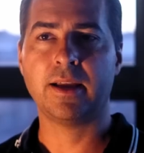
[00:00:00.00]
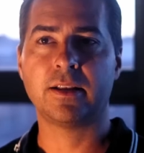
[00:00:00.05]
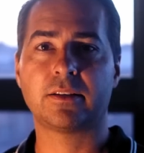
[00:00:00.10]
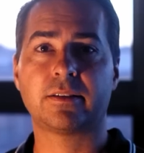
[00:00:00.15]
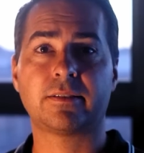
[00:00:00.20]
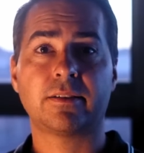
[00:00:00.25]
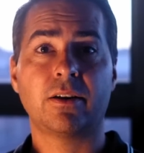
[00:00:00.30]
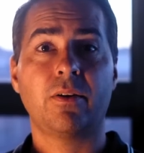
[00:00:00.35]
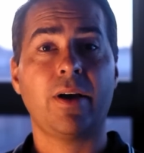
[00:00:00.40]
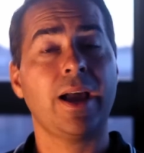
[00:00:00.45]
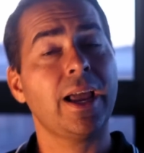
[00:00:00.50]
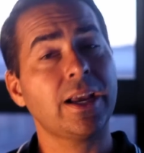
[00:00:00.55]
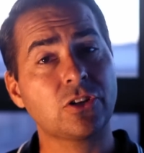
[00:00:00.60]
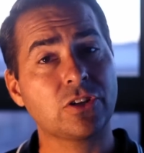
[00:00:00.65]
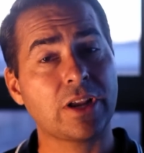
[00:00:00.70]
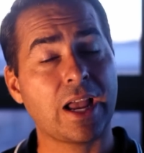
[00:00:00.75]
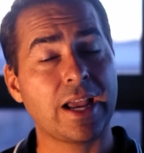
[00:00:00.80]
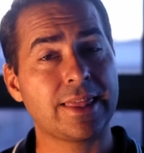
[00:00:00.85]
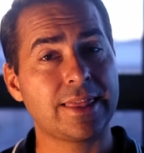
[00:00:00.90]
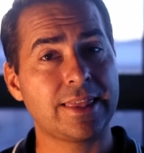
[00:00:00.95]
And so
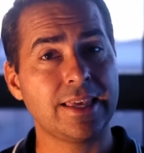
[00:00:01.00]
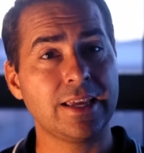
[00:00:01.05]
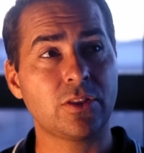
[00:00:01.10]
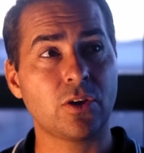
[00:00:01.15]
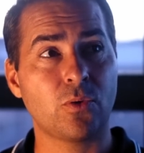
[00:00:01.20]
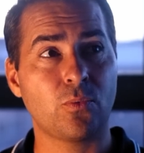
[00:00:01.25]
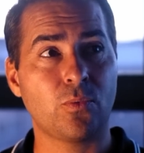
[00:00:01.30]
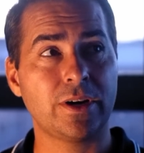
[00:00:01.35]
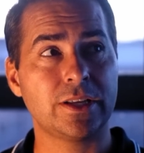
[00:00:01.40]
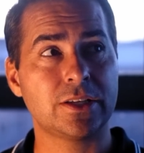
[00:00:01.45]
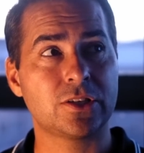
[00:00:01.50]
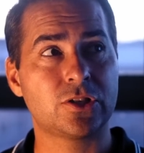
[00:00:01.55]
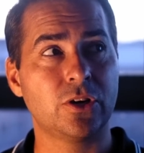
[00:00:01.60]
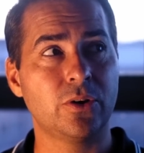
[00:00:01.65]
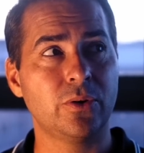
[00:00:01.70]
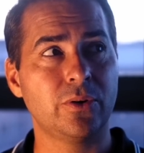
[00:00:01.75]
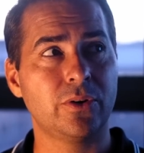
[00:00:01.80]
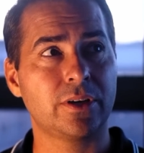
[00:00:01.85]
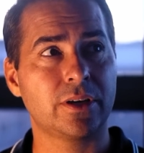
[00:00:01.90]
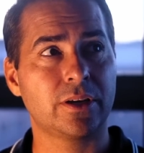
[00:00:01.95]
actually, I think that what he's
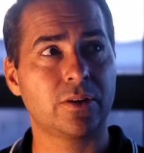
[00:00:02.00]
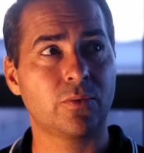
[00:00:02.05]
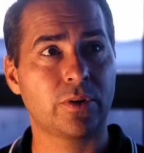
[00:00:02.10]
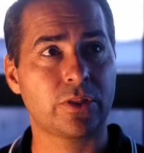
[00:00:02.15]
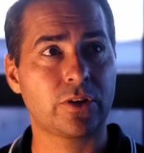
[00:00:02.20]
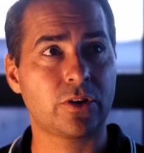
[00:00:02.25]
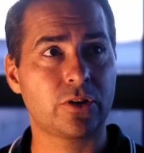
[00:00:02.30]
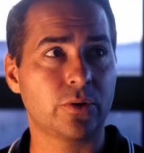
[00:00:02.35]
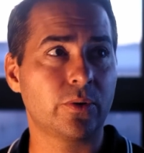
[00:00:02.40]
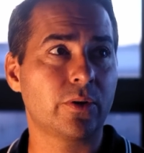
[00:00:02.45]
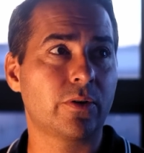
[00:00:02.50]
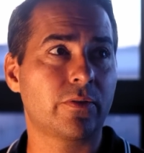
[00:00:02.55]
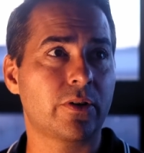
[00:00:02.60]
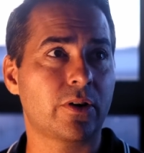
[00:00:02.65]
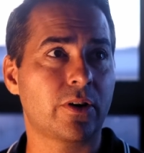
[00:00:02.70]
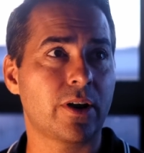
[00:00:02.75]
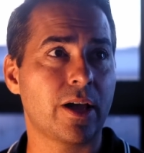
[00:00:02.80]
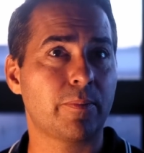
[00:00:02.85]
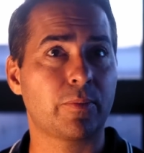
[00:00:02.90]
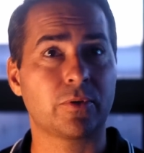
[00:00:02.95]
doing, what they're doing over
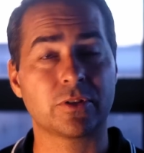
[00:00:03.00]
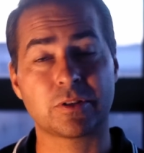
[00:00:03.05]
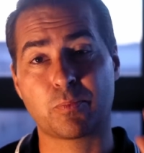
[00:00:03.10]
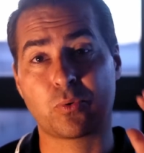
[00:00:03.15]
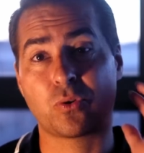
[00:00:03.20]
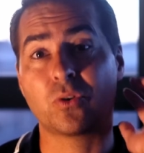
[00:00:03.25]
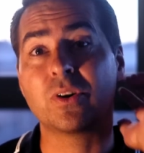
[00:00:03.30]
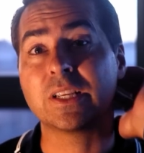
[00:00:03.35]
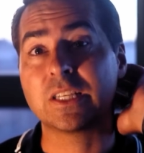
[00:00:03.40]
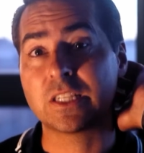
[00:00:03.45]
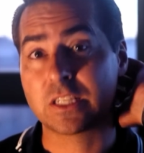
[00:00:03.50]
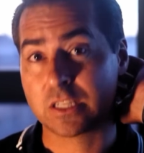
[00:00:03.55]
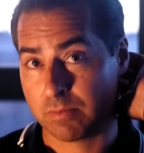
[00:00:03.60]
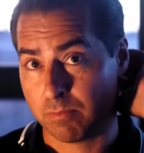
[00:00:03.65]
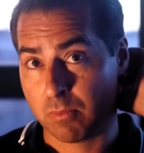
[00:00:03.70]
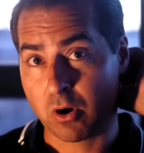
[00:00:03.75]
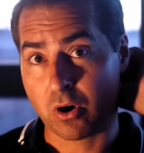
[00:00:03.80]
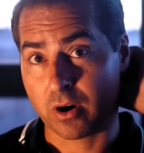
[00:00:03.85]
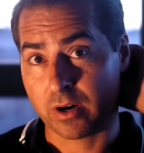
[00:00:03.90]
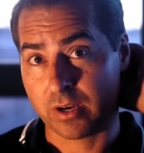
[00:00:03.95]
there in Apple is pretty
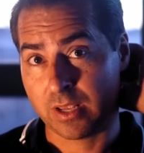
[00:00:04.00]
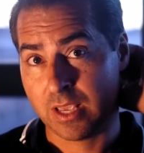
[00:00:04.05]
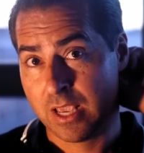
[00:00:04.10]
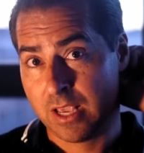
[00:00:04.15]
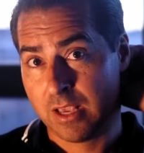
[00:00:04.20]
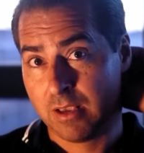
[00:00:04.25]
smart,